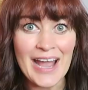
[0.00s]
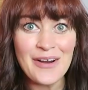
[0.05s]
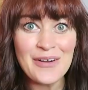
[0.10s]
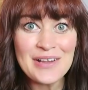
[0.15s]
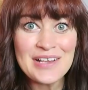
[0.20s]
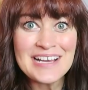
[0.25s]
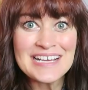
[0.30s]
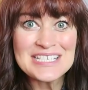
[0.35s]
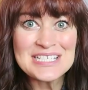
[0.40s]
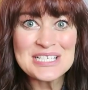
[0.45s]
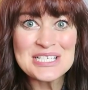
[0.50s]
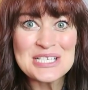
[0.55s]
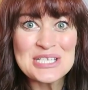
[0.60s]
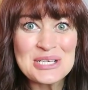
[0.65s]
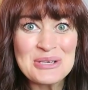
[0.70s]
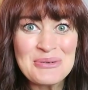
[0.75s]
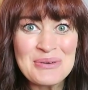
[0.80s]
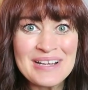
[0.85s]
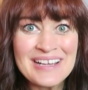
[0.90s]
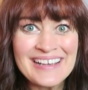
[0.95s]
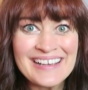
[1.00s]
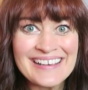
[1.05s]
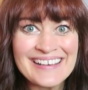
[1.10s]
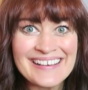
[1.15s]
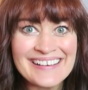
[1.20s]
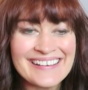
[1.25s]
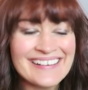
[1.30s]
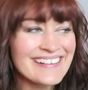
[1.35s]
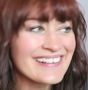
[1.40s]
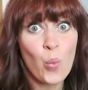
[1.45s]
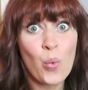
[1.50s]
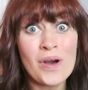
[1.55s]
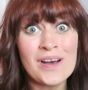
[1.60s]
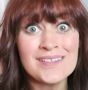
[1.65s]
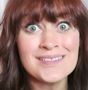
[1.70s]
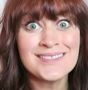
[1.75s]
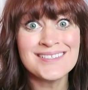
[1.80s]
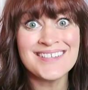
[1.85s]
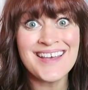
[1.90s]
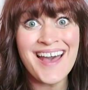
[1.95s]
How are you guys doing?
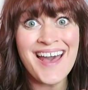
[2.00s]
What's